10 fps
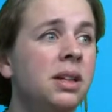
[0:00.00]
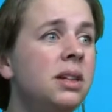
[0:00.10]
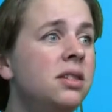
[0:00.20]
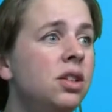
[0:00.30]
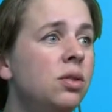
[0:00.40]

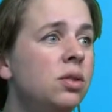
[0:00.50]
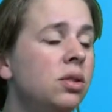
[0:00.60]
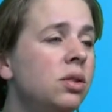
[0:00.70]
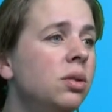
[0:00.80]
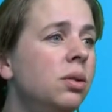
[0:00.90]
Is used
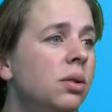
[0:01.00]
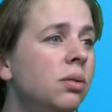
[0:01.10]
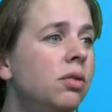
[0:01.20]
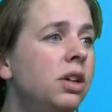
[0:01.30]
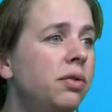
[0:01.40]
to
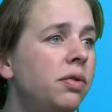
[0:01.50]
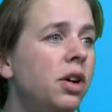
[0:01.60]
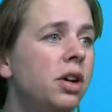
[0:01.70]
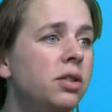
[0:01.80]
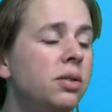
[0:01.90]

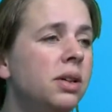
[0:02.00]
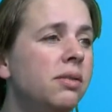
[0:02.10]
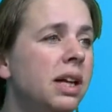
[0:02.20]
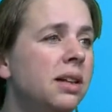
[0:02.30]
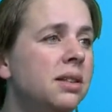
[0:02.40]
refer to
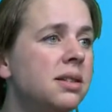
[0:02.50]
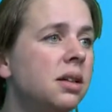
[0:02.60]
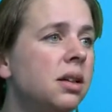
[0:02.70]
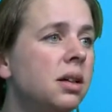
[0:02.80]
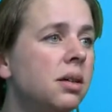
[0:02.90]
events
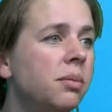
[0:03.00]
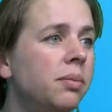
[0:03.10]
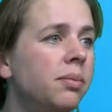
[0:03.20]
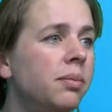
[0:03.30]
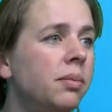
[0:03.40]

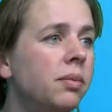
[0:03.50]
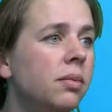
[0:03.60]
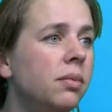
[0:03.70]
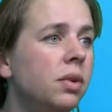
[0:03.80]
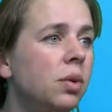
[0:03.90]

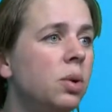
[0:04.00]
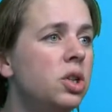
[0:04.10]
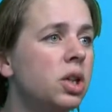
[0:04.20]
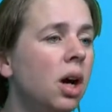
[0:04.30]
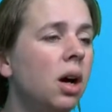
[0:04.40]

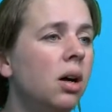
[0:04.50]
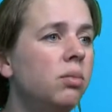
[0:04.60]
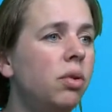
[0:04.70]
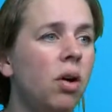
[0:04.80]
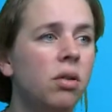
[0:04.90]
which are in
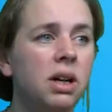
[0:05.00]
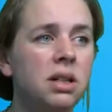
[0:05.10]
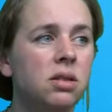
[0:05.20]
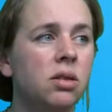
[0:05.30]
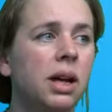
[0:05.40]

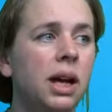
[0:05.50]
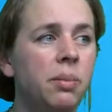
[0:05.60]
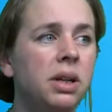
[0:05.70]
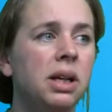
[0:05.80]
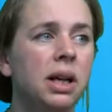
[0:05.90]
progress or
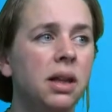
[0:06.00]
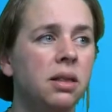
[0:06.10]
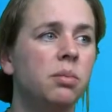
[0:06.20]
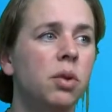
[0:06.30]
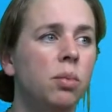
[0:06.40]
happening at
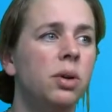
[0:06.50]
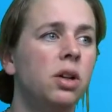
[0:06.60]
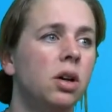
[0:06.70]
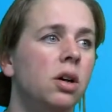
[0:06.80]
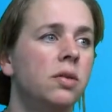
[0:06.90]
the moment
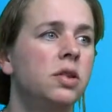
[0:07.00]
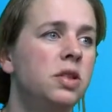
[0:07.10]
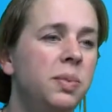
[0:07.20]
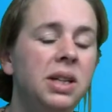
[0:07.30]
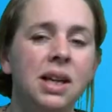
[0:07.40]
of
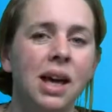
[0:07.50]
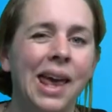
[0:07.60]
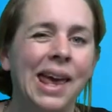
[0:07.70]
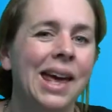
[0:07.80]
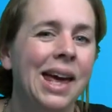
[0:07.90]

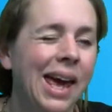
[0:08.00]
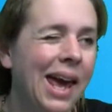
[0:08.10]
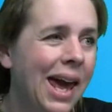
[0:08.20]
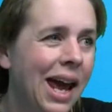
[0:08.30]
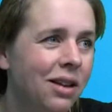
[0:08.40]
speaking.
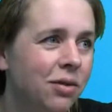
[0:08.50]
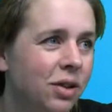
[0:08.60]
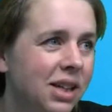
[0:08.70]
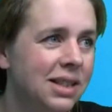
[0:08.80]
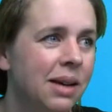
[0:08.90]
As
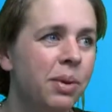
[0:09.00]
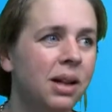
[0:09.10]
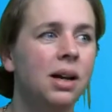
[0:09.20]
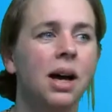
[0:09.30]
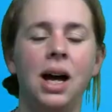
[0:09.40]
for
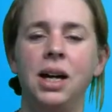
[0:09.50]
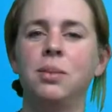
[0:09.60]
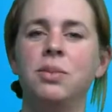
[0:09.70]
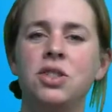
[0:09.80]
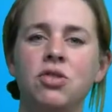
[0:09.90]
example, I
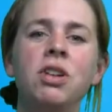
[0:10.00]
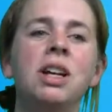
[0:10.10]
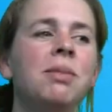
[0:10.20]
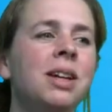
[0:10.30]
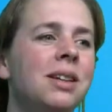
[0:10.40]
am
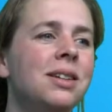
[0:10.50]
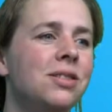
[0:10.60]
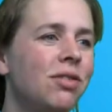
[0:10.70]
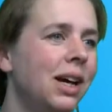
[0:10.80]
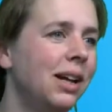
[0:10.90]
streaming
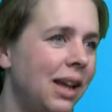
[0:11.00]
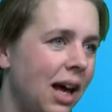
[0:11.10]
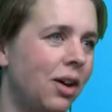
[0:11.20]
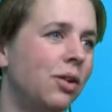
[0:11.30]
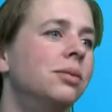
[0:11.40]
this right
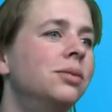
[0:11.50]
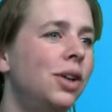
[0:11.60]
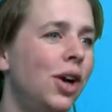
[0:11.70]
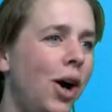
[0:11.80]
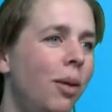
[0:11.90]
now,
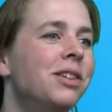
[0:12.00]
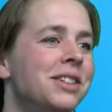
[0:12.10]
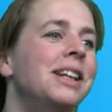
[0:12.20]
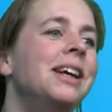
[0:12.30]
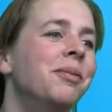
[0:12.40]

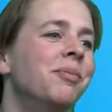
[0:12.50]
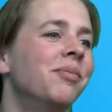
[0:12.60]
obviously.